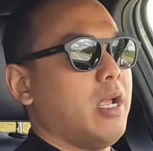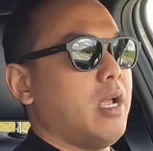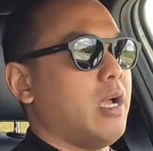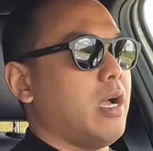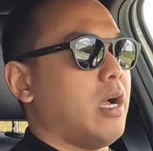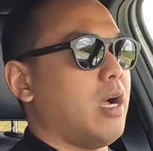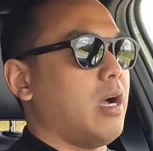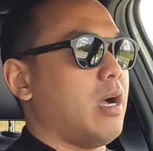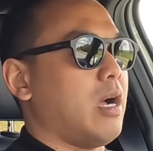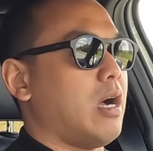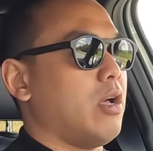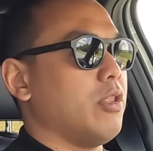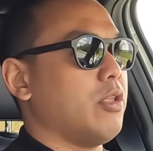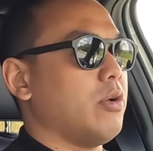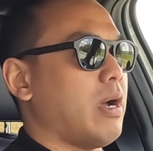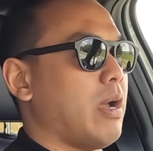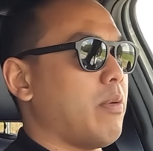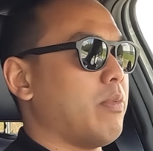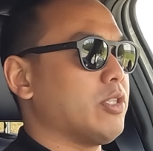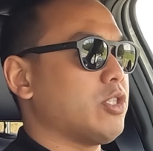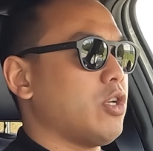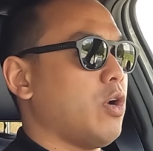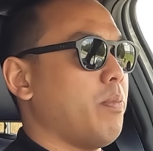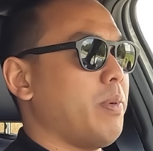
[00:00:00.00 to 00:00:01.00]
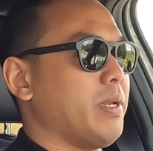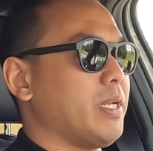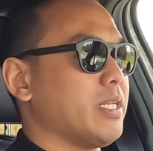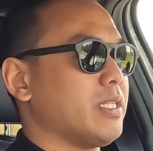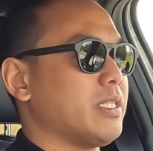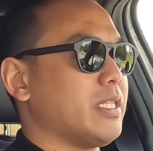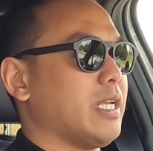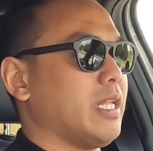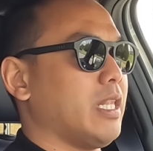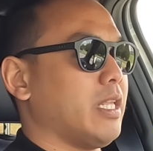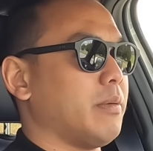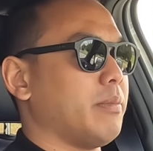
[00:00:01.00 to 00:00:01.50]
uh, although I was hoping to
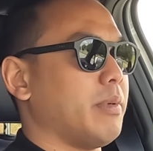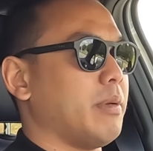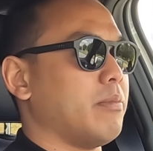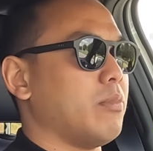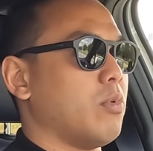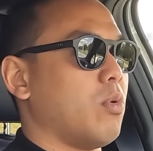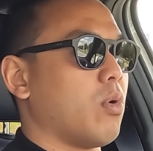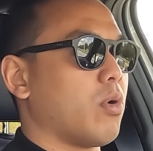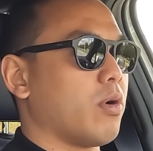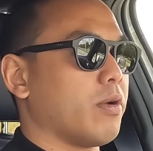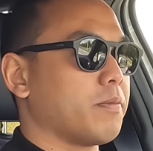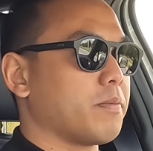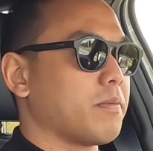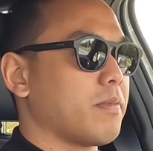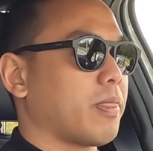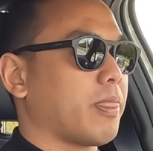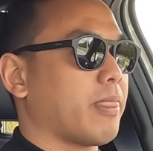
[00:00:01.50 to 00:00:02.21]
see a little bit more.